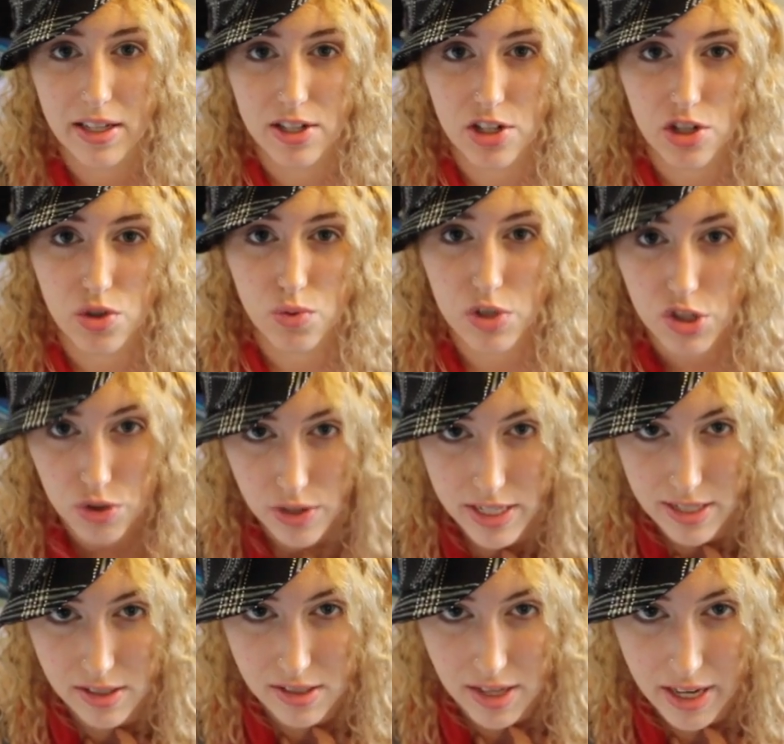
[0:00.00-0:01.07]
They just
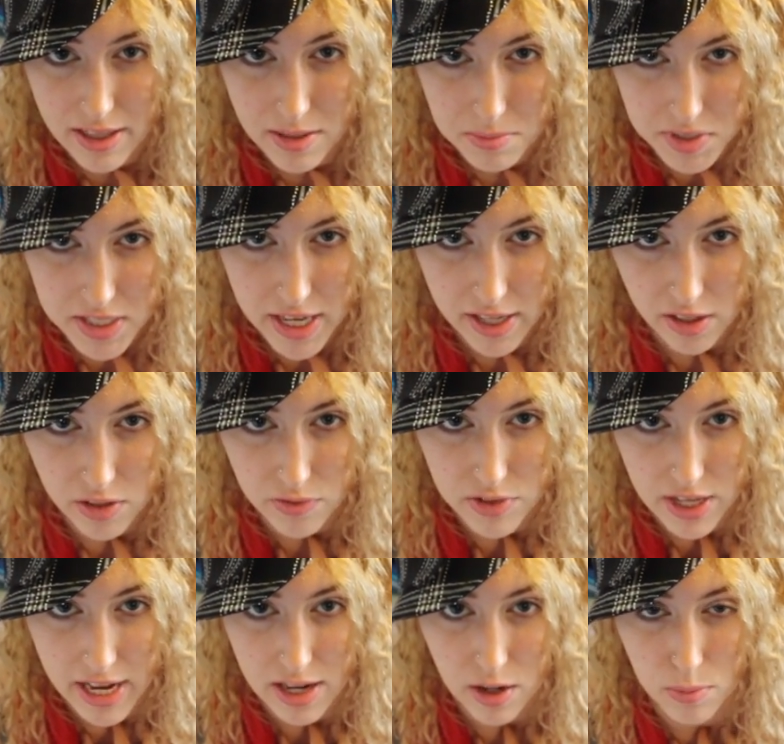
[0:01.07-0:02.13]
retreat inside
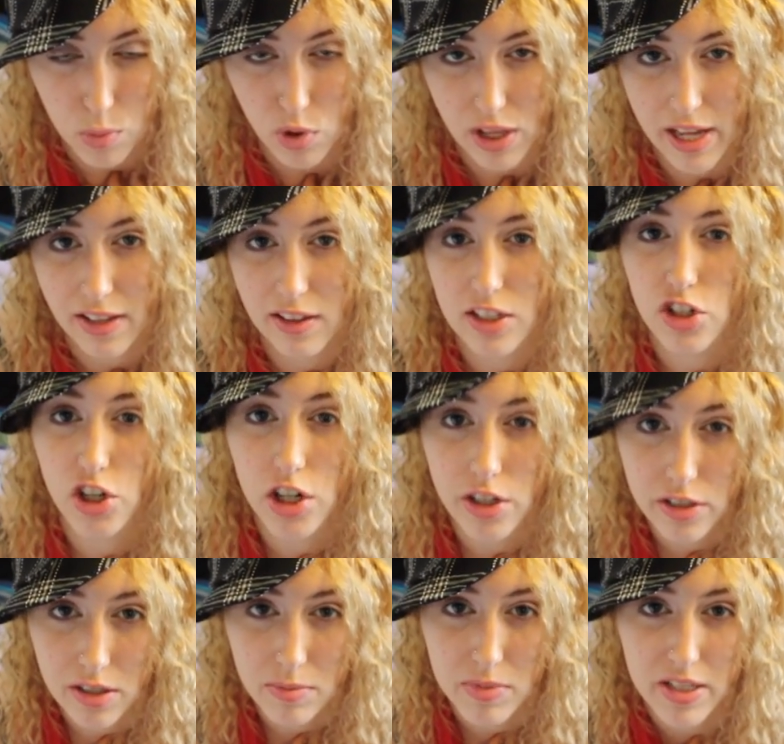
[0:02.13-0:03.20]
themselves and are more likely to
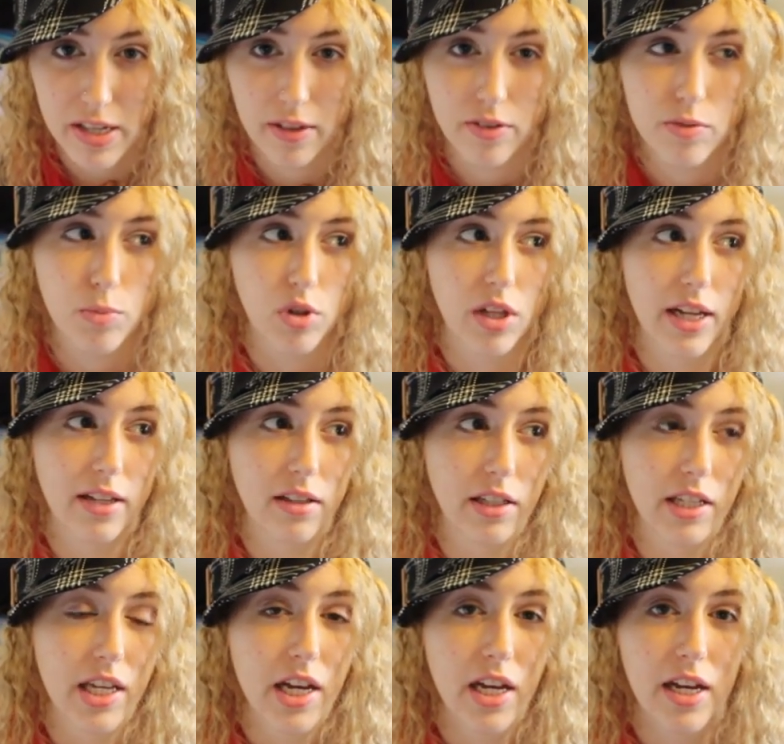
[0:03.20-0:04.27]
hurt themselves, more
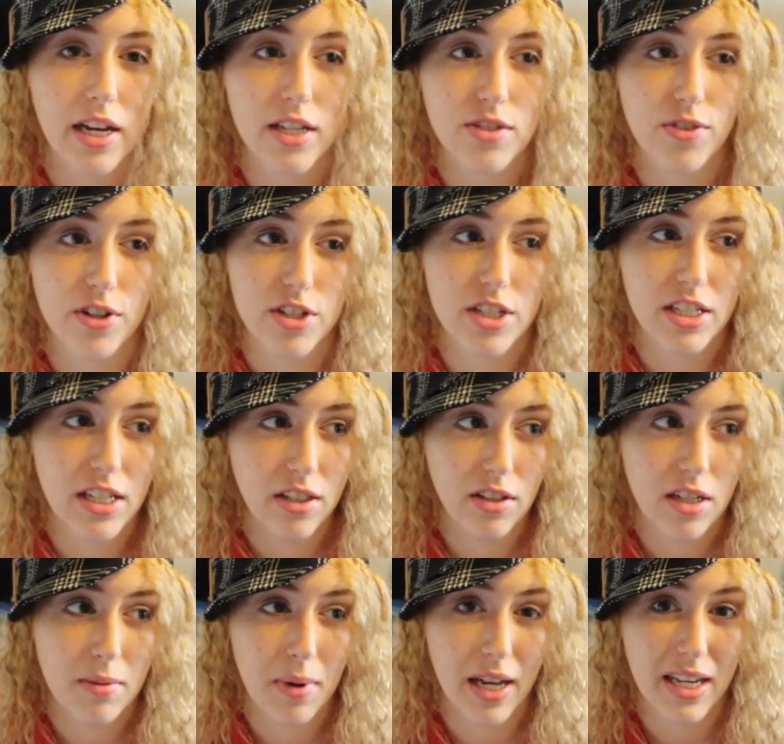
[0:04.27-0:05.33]
likely, as far as to kill
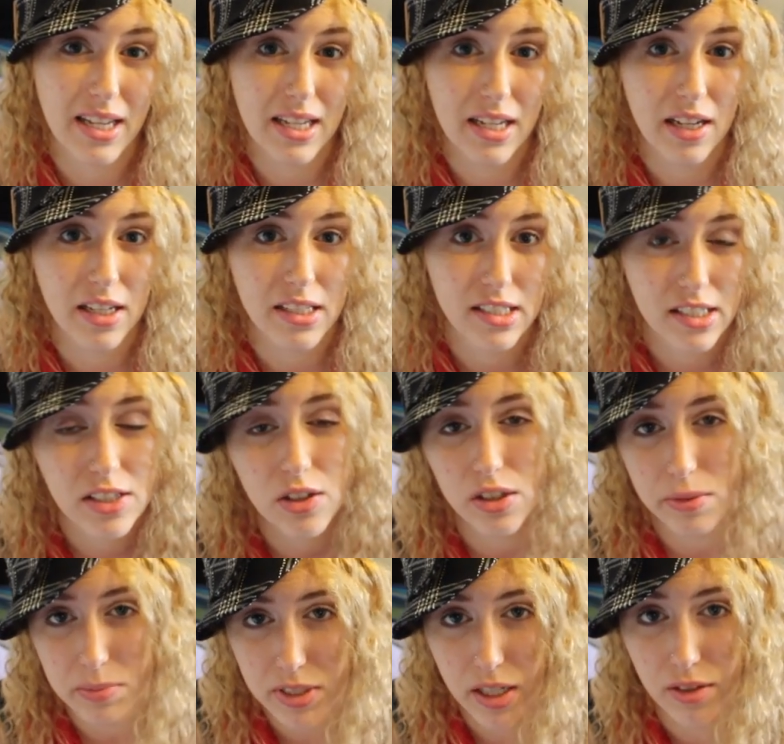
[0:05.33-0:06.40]
anybody, to kill
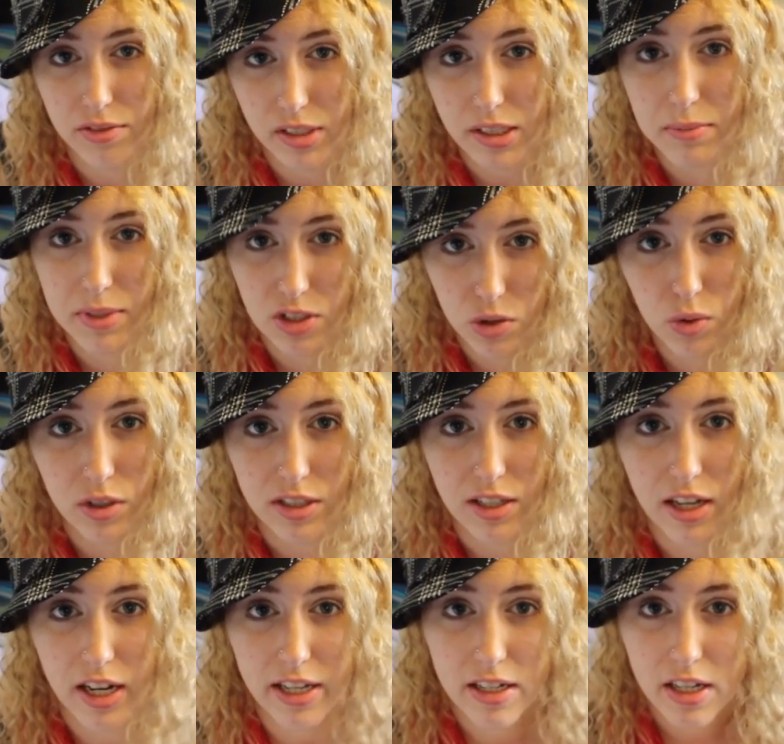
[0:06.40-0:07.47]
themselves and commit
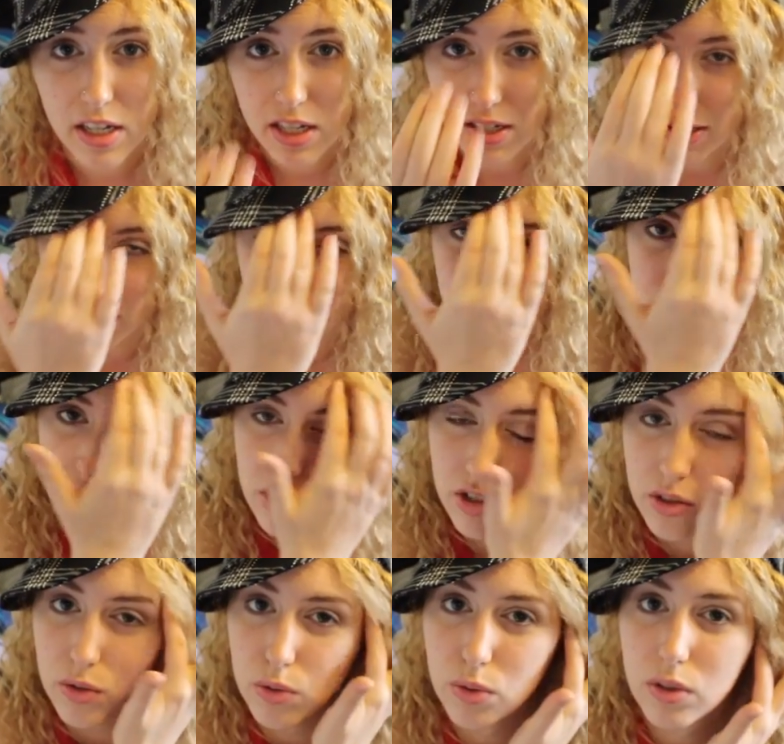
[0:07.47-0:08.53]
suicide, not
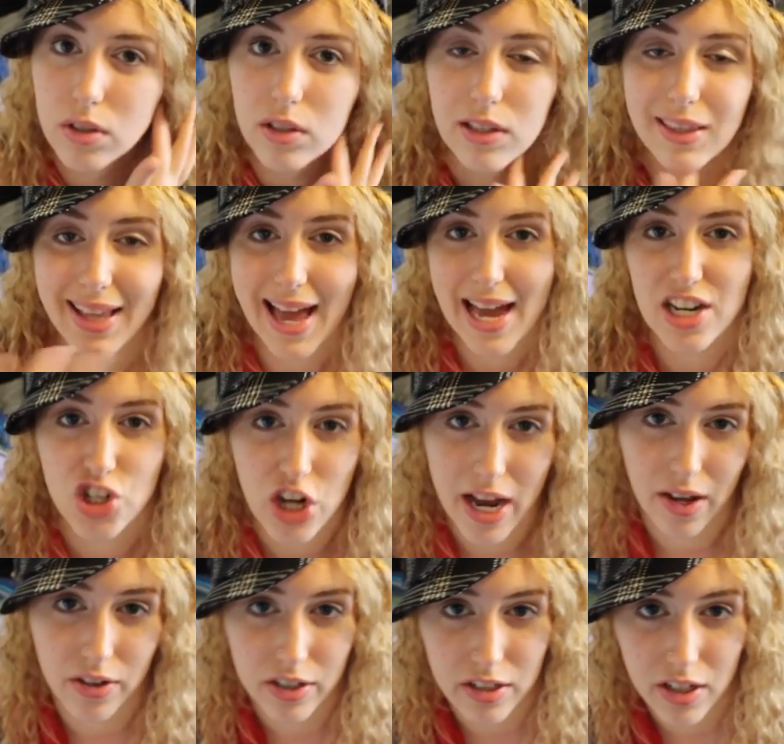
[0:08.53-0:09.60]
to lash
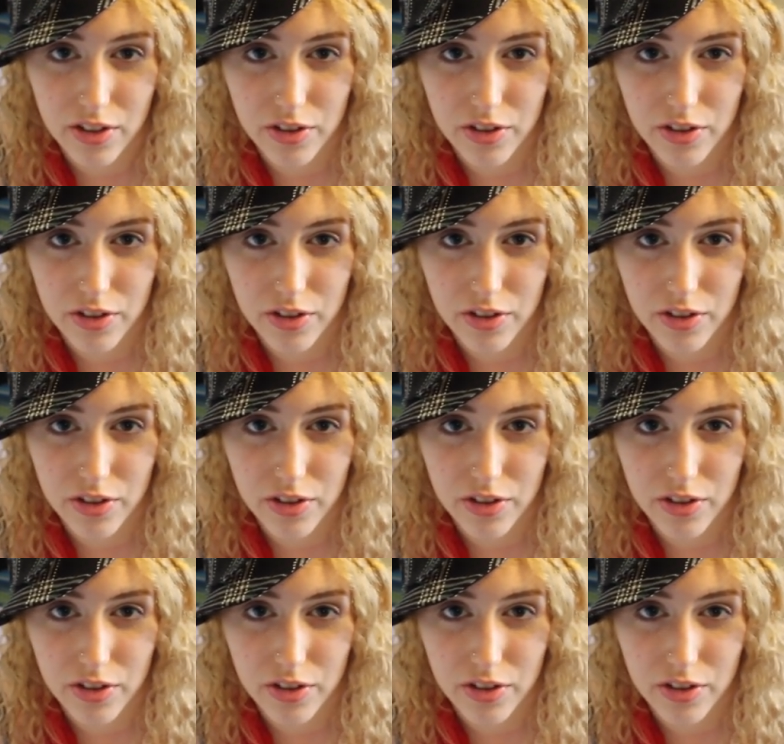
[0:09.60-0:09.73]
out at